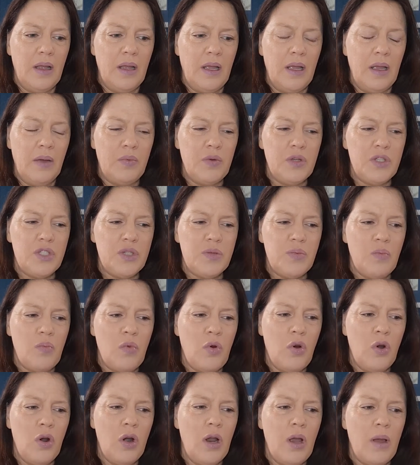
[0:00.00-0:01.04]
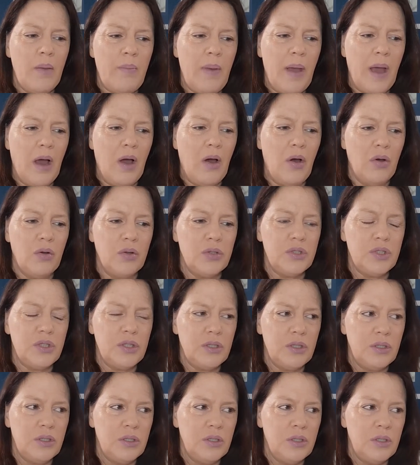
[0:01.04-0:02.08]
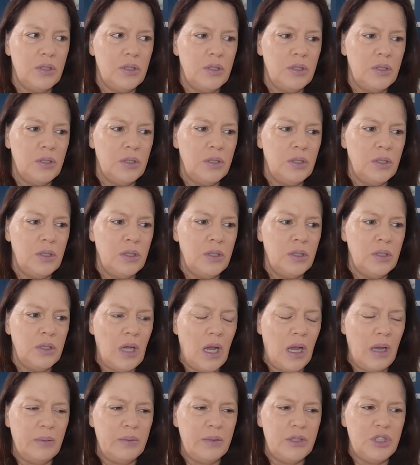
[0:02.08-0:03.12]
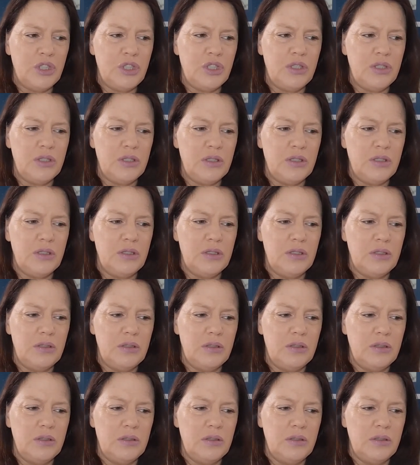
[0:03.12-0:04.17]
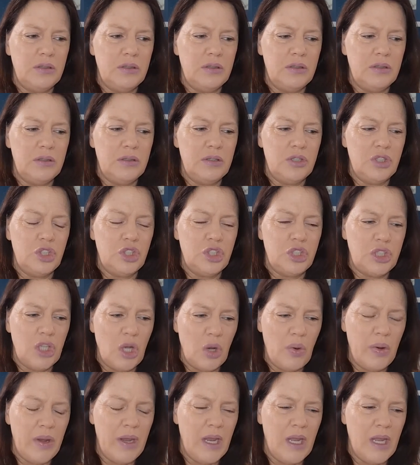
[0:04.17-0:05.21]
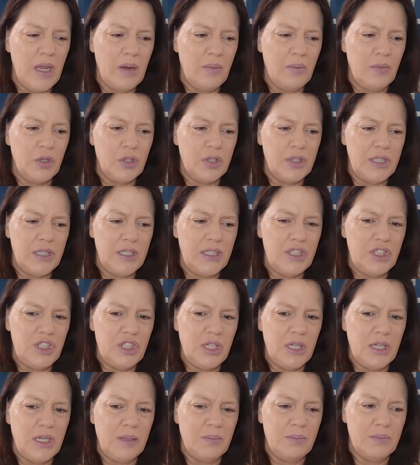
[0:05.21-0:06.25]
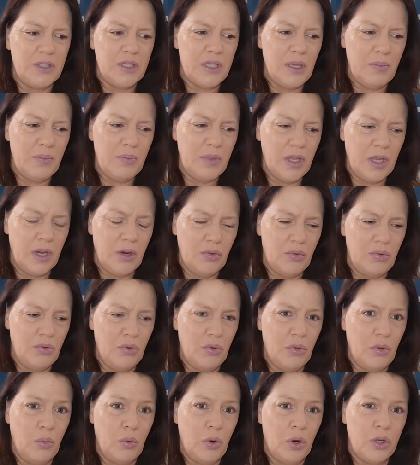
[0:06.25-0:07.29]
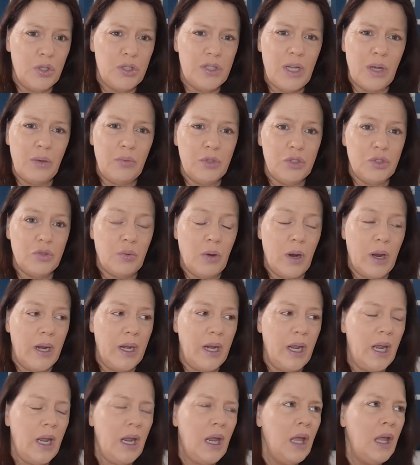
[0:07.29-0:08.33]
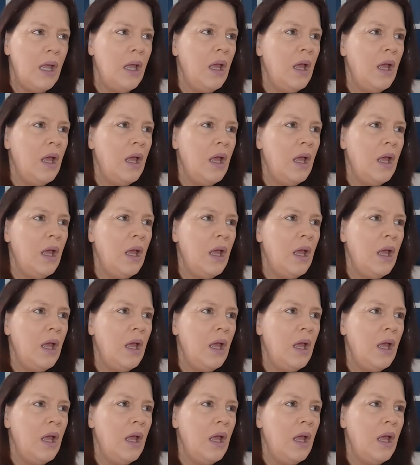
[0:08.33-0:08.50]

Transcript: it was more about, I was showing him or teaching him something through the words I was writing,